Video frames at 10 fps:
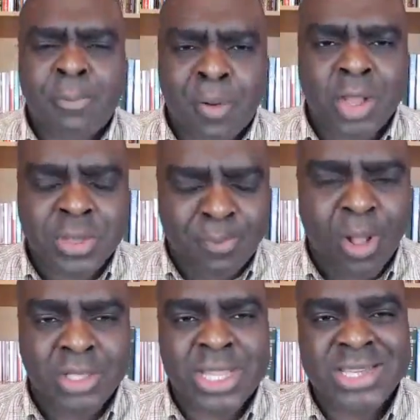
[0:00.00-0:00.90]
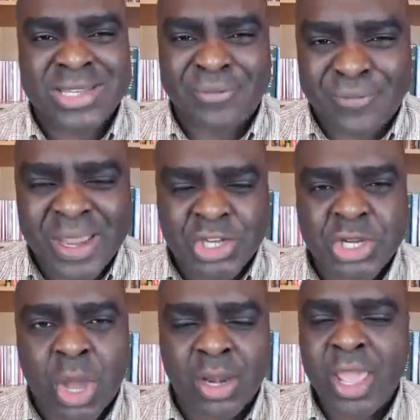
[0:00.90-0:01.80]
the Apostle Paul says, Your feet
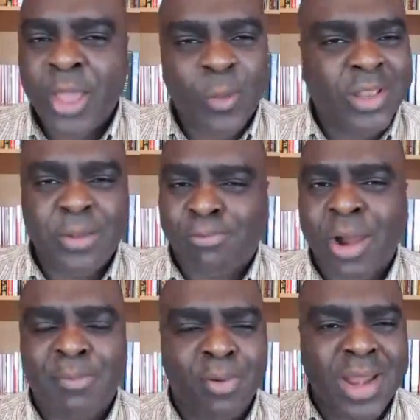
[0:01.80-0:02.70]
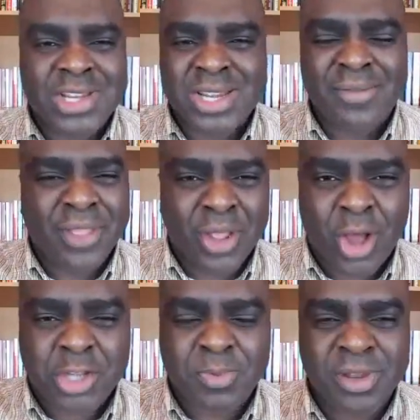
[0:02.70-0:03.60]
shod with the preparation of the
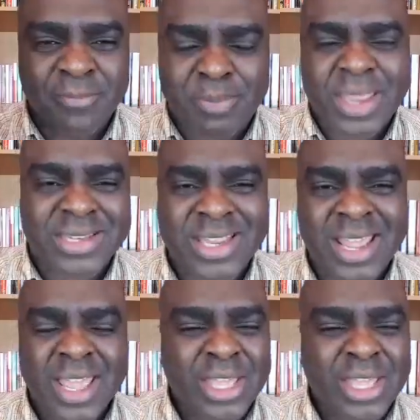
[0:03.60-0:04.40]
gospel of peace,